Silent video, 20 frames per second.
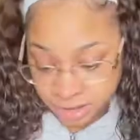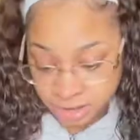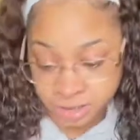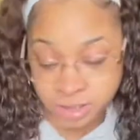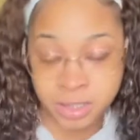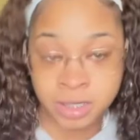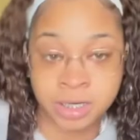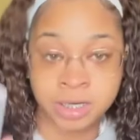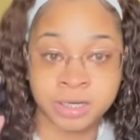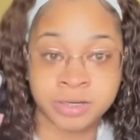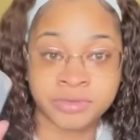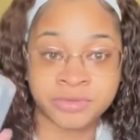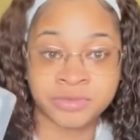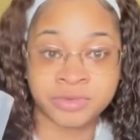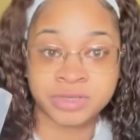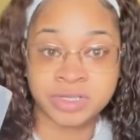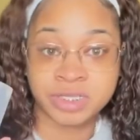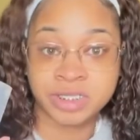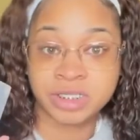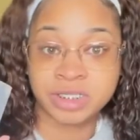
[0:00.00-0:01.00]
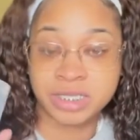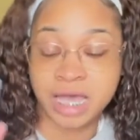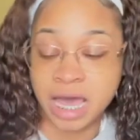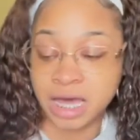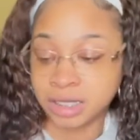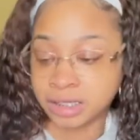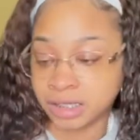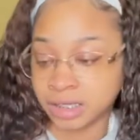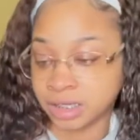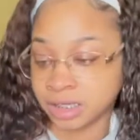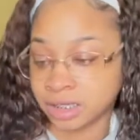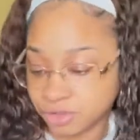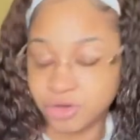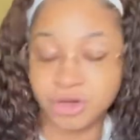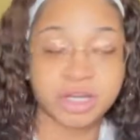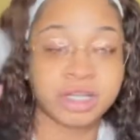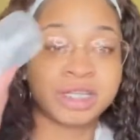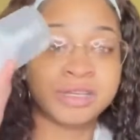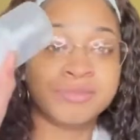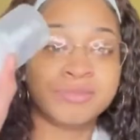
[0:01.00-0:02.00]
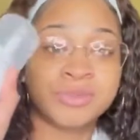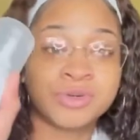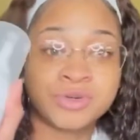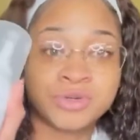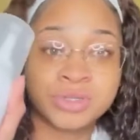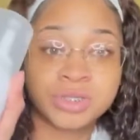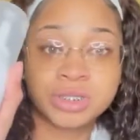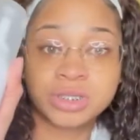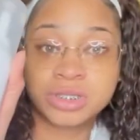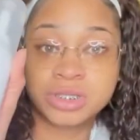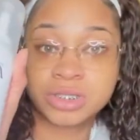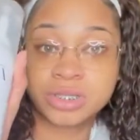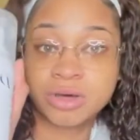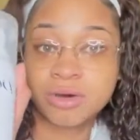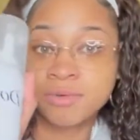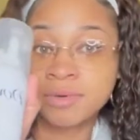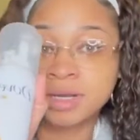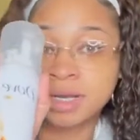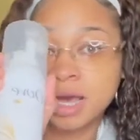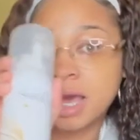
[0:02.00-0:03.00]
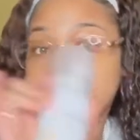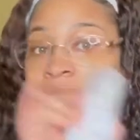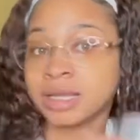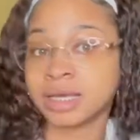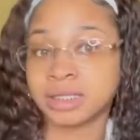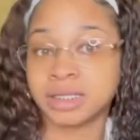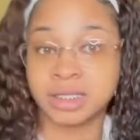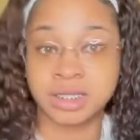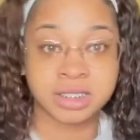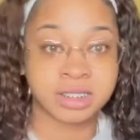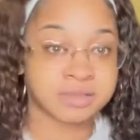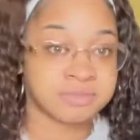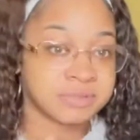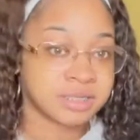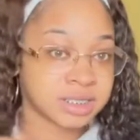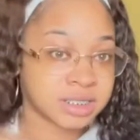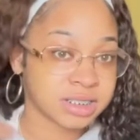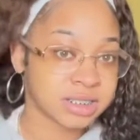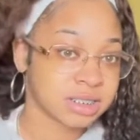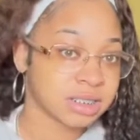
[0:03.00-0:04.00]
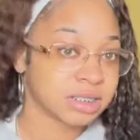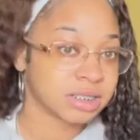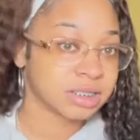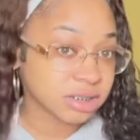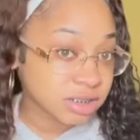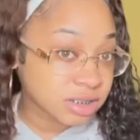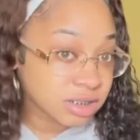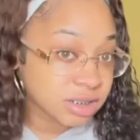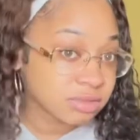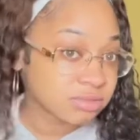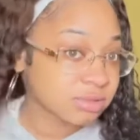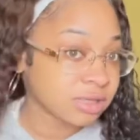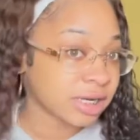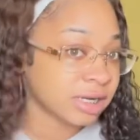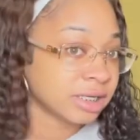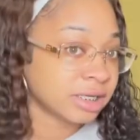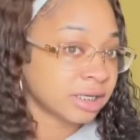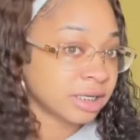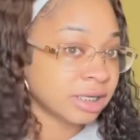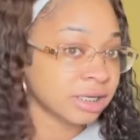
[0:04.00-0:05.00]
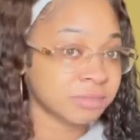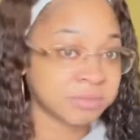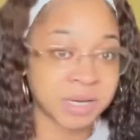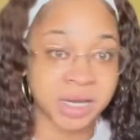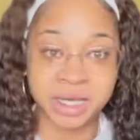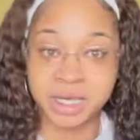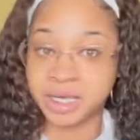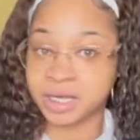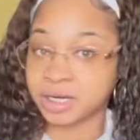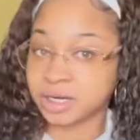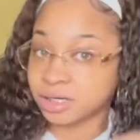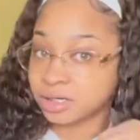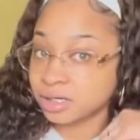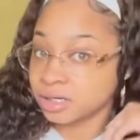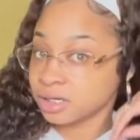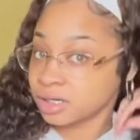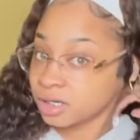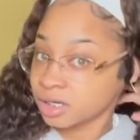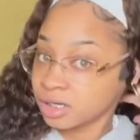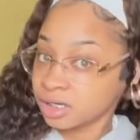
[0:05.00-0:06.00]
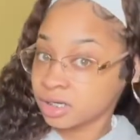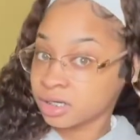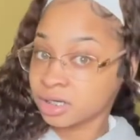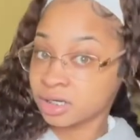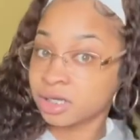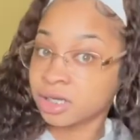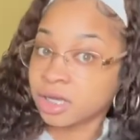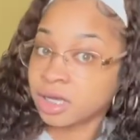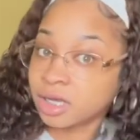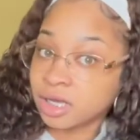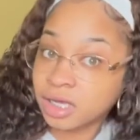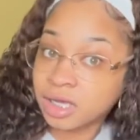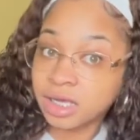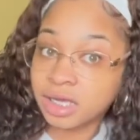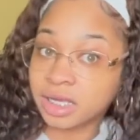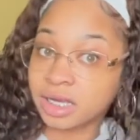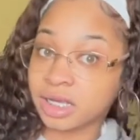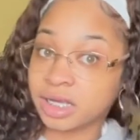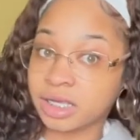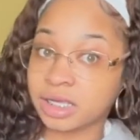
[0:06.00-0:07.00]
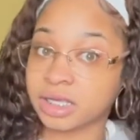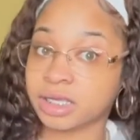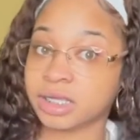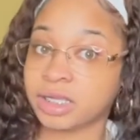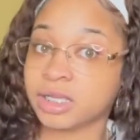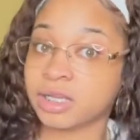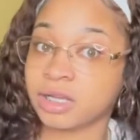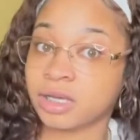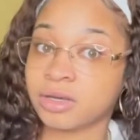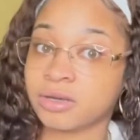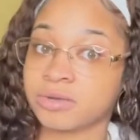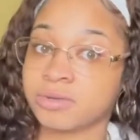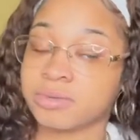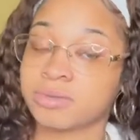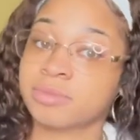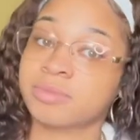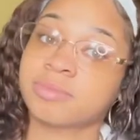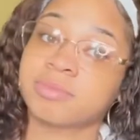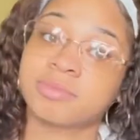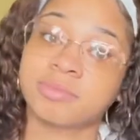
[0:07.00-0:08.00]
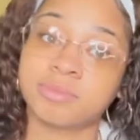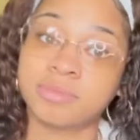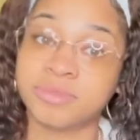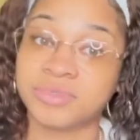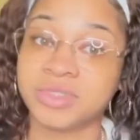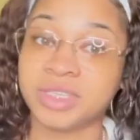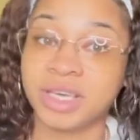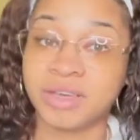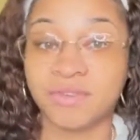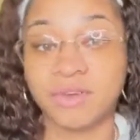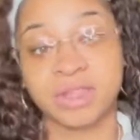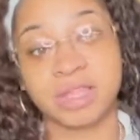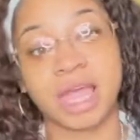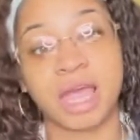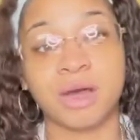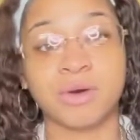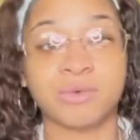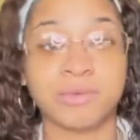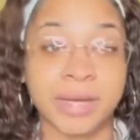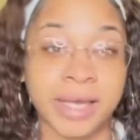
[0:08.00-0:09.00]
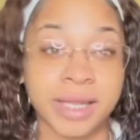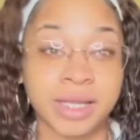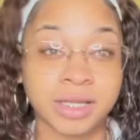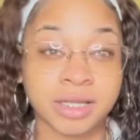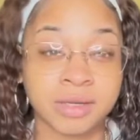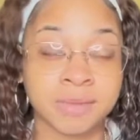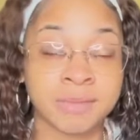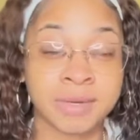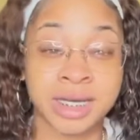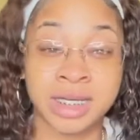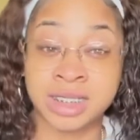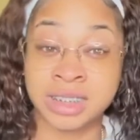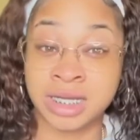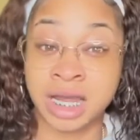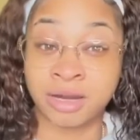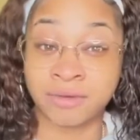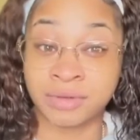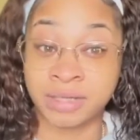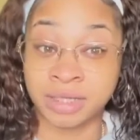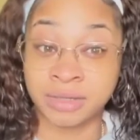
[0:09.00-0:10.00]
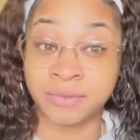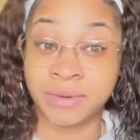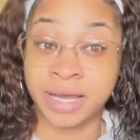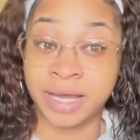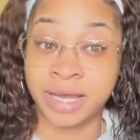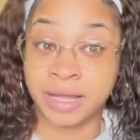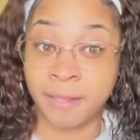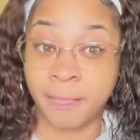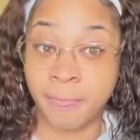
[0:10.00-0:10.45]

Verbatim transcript: Dove, styling, curly mousse or whatnot. I like this because this is what I did in my hair. And it, you know, give it that wet look, but it's not really wet.